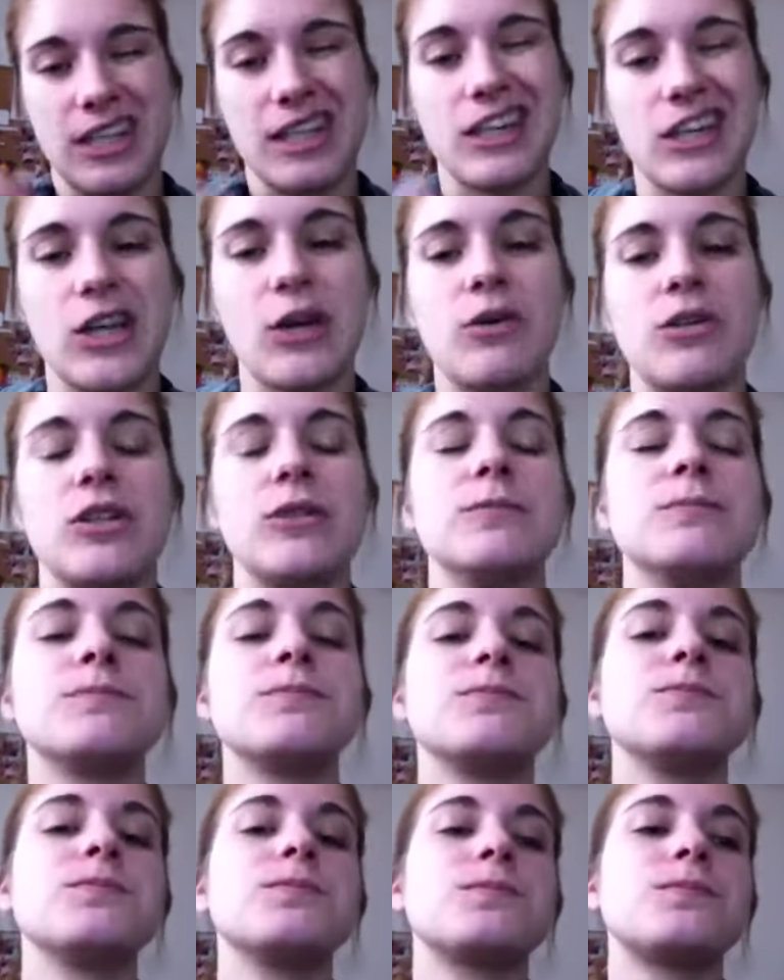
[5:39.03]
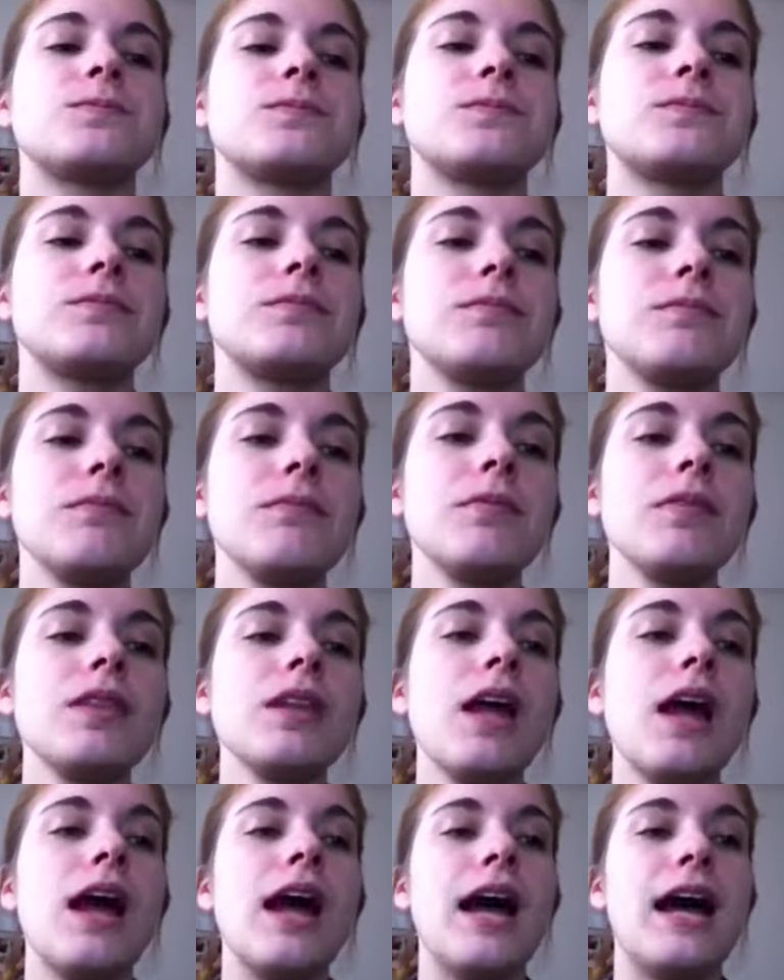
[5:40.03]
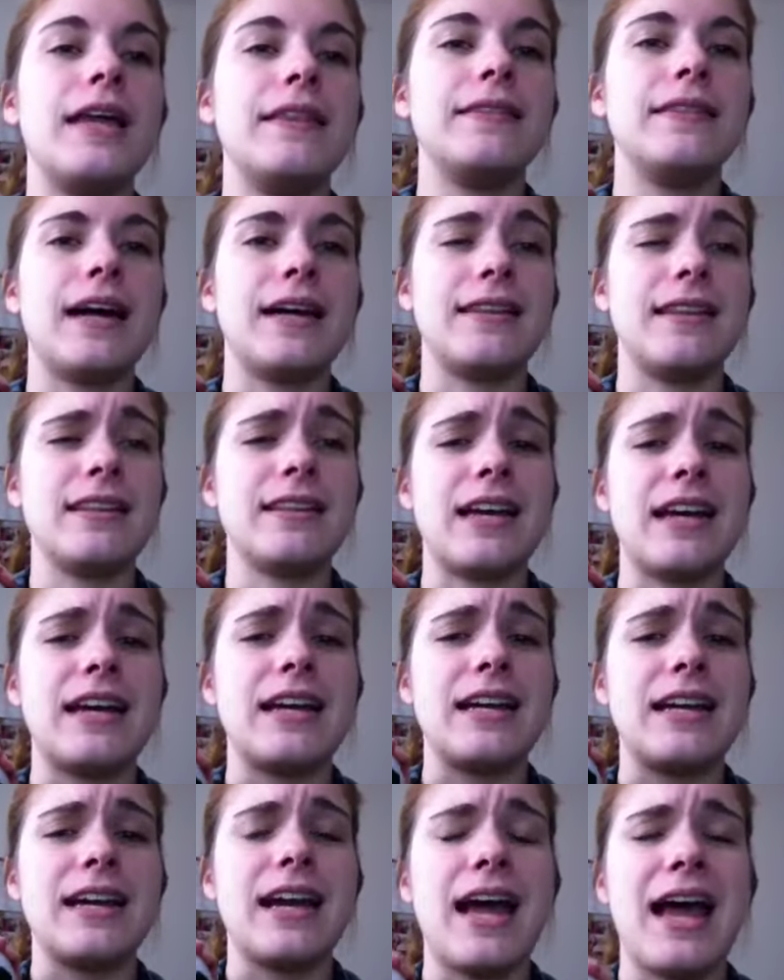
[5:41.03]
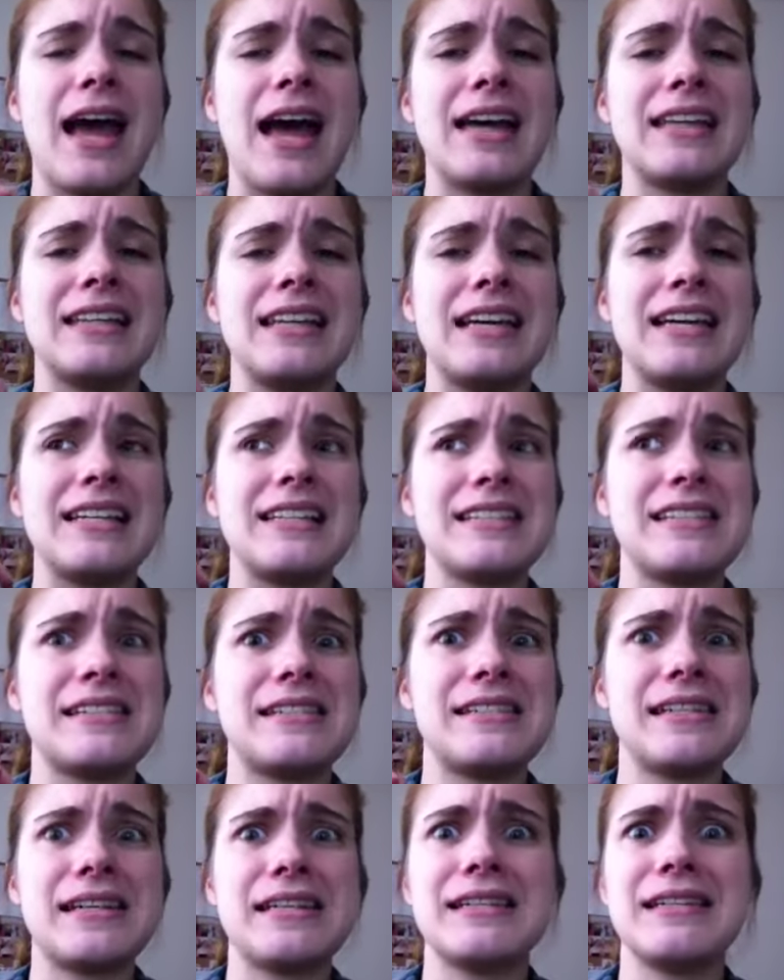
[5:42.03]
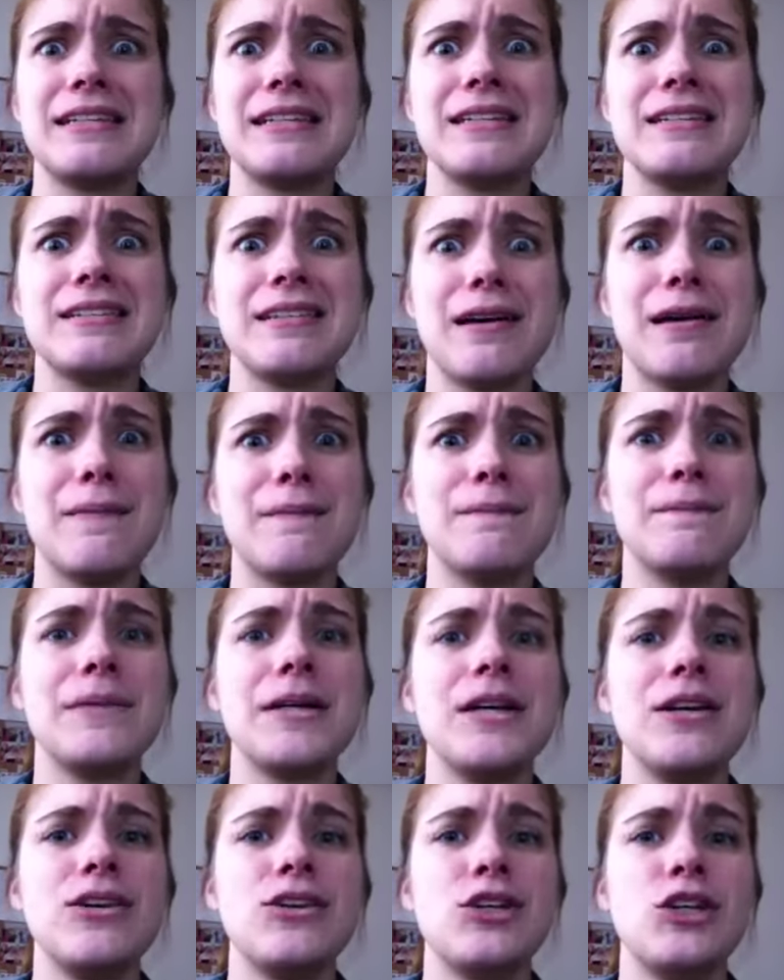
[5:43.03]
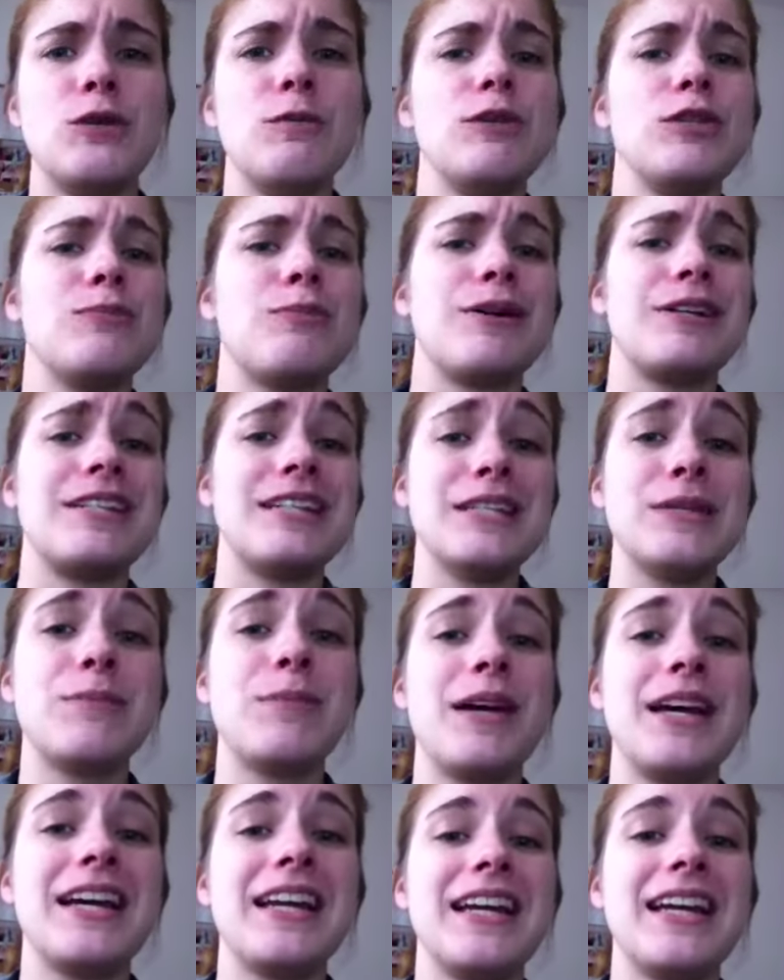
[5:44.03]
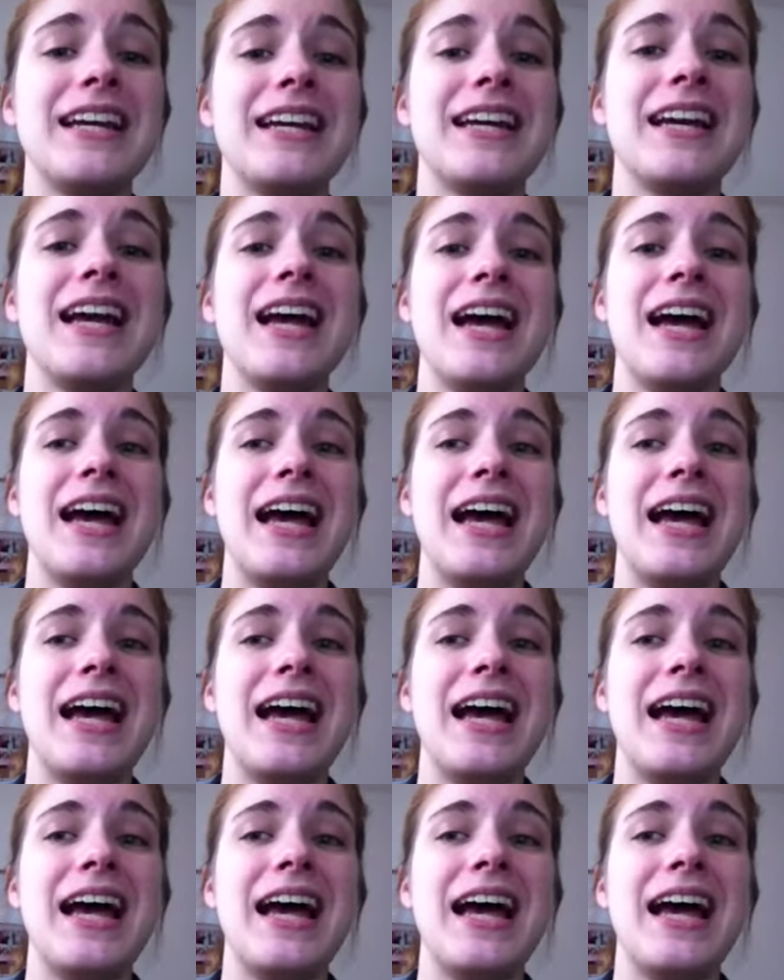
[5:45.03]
they had to go to. And I think they had like 60-some humans participating,